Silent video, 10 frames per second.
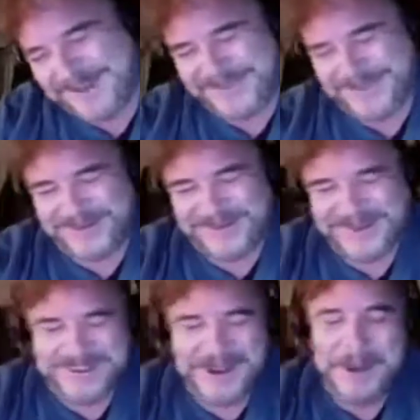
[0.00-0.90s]
else's
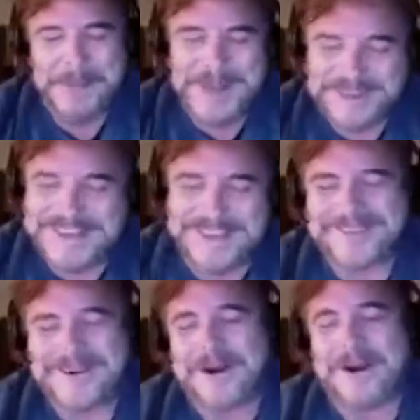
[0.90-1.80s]
stories. Best case
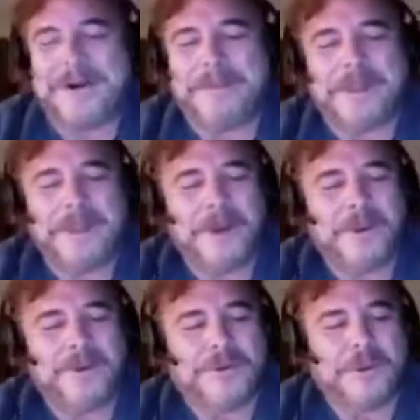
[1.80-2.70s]
scenario
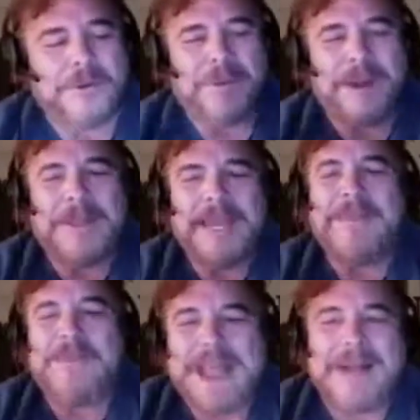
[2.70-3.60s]
was a woman by the
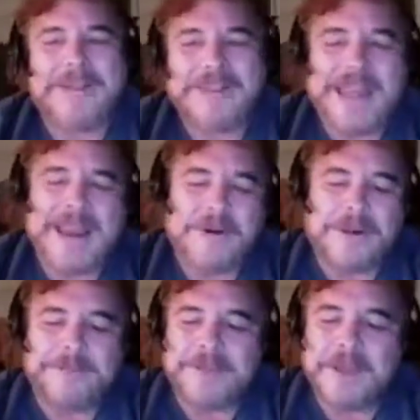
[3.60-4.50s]
name of Alice
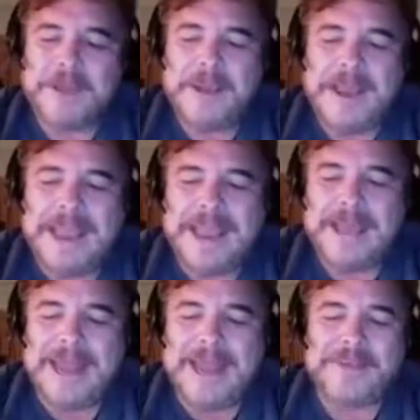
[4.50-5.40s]
Haggerty.
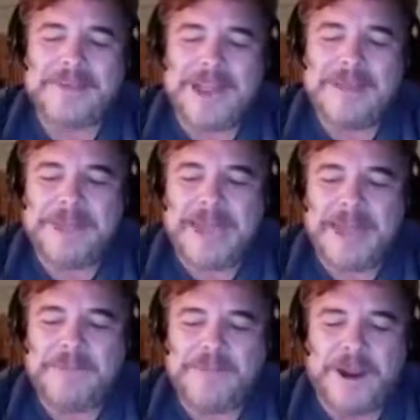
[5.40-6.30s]
And Alice and I
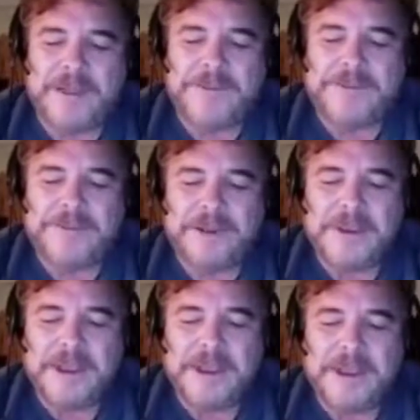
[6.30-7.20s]
became friends
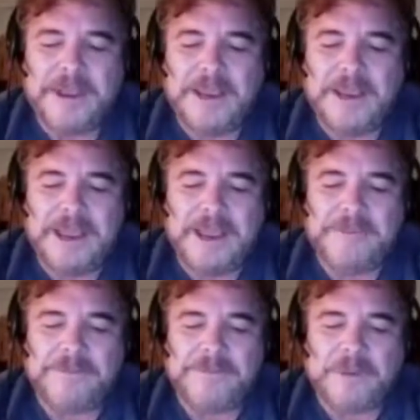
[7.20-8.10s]

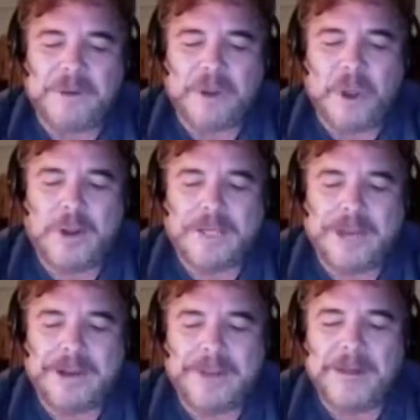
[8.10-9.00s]
for a long time,
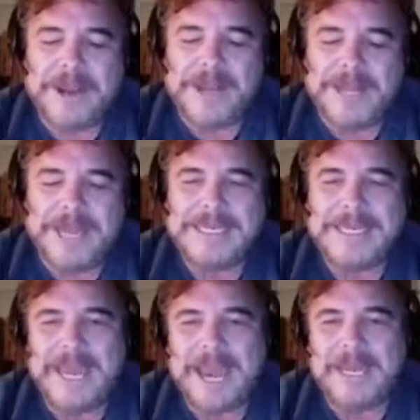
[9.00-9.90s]
and I met her back in
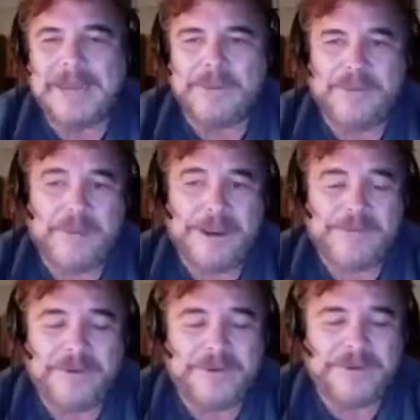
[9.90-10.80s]
1990, and we've remained
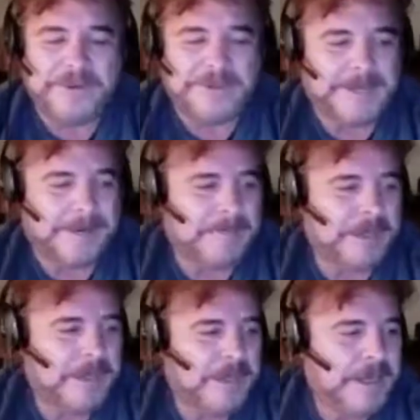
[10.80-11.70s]
friends all this time.
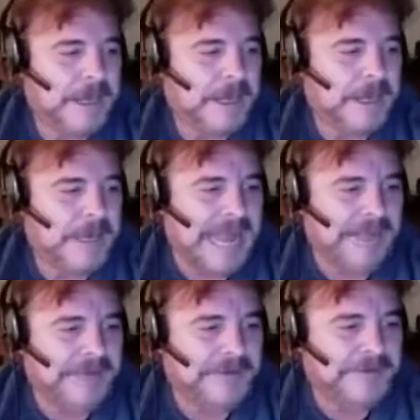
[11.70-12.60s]

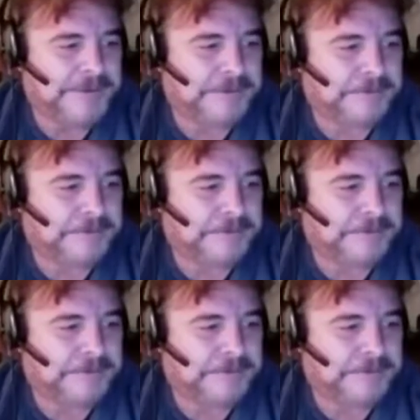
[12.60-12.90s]
Alice